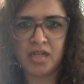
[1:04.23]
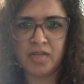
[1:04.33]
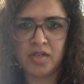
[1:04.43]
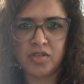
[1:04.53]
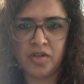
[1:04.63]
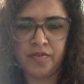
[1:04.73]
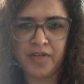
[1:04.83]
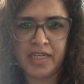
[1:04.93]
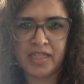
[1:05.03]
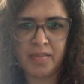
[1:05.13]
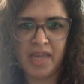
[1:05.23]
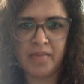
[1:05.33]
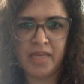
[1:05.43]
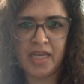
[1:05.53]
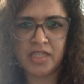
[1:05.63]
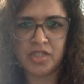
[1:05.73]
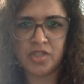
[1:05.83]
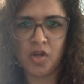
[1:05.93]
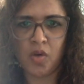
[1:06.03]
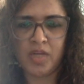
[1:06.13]
because you're feeding the baby and,
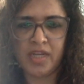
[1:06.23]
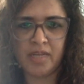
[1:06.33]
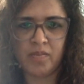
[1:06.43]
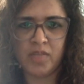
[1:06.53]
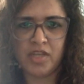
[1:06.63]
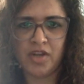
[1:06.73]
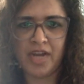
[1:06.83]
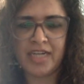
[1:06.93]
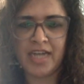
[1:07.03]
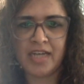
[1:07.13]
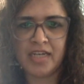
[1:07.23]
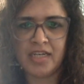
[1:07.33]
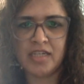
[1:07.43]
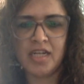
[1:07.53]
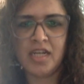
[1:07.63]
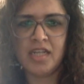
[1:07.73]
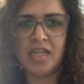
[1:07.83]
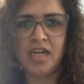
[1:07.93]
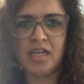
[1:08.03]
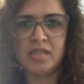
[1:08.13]
you're holding him with the right hand, and
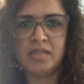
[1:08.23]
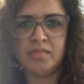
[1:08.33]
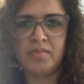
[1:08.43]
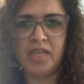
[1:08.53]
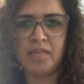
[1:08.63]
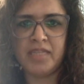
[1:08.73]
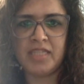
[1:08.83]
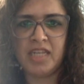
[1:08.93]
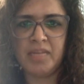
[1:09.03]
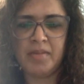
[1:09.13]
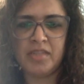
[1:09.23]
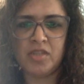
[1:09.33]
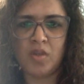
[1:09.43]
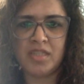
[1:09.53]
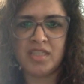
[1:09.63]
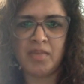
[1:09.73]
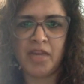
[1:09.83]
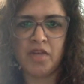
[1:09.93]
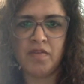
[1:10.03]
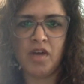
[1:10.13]
basically maybe it's causing some
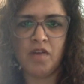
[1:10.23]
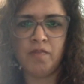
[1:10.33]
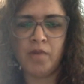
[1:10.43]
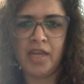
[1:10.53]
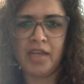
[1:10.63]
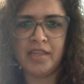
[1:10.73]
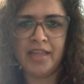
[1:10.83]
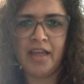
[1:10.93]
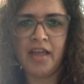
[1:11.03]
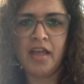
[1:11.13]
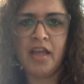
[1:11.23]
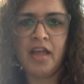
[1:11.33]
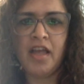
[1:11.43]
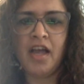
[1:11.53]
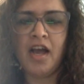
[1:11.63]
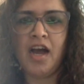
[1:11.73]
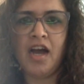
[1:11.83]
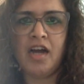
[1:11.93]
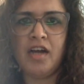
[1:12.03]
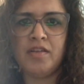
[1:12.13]
kind of nerve pulling in there.
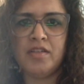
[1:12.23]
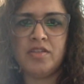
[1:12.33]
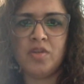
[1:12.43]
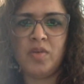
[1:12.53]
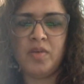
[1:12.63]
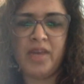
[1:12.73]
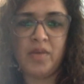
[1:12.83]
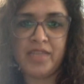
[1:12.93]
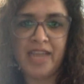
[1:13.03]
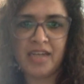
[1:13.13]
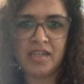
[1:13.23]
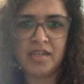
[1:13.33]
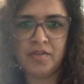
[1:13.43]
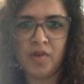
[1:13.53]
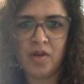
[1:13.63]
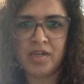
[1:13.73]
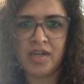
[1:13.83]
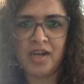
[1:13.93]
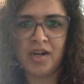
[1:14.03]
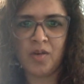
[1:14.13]
So we went with that for
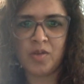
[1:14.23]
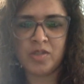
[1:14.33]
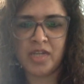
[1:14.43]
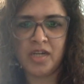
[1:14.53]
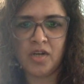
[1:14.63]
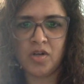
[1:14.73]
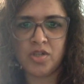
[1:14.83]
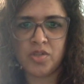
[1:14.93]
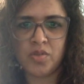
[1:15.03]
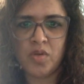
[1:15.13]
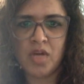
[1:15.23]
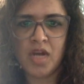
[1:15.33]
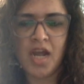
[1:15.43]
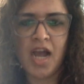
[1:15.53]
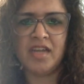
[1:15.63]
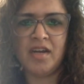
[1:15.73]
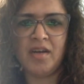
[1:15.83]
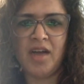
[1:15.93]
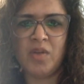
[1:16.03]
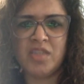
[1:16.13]
almost a year or two.
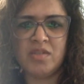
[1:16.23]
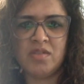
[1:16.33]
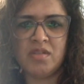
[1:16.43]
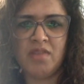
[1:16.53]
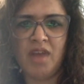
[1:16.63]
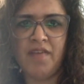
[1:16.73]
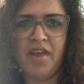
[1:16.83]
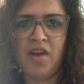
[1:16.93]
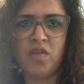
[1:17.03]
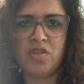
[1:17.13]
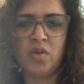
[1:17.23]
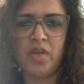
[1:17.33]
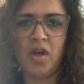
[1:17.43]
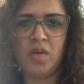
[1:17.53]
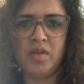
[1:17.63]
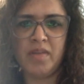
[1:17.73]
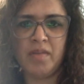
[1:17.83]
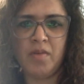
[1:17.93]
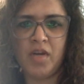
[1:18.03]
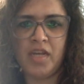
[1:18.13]
I wasn't aware of what's going on with my
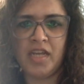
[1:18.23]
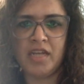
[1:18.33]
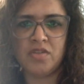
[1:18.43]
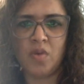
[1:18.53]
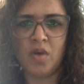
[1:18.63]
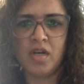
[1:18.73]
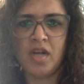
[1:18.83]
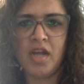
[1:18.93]
body and so on.